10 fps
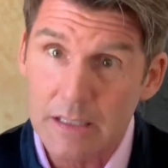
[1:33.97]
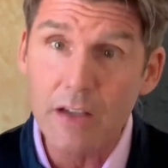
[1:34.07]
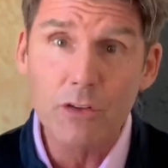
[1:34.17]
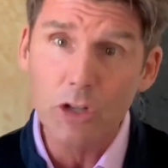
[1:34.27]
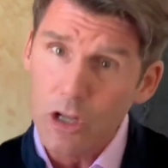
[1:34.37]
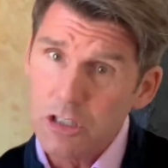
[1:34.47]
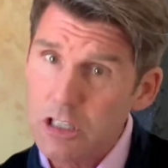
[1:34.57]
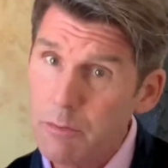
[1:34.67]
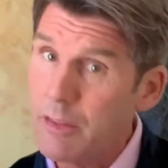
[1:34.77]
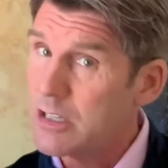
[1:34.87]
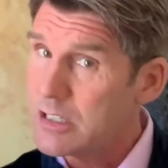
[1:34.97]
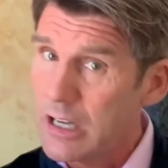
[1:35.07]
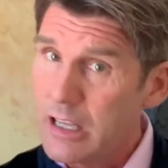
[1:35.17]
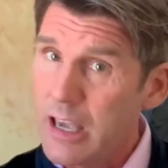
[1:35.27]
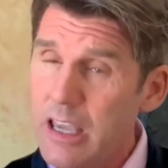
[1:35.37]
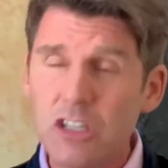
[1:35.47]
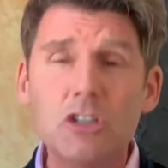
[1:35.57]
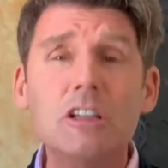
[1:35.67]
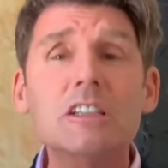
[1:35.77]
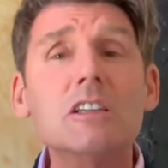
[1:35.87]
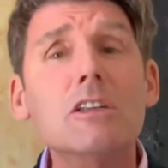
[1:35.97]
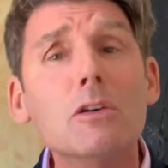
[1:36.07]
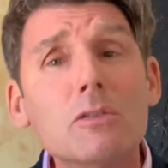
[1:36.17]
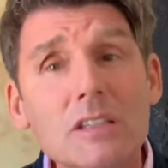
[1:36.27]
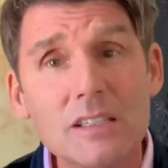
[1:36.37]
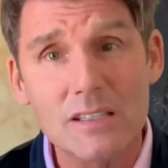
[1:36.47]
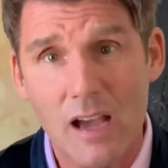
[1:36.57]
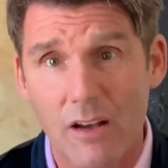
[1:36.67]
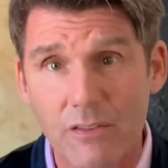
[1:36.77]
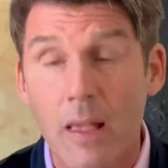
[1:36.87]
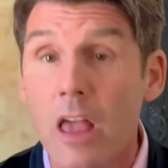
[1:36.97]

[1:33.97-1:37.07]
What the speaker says: Have you lost them? Are they still engaged? You need to know this stuff.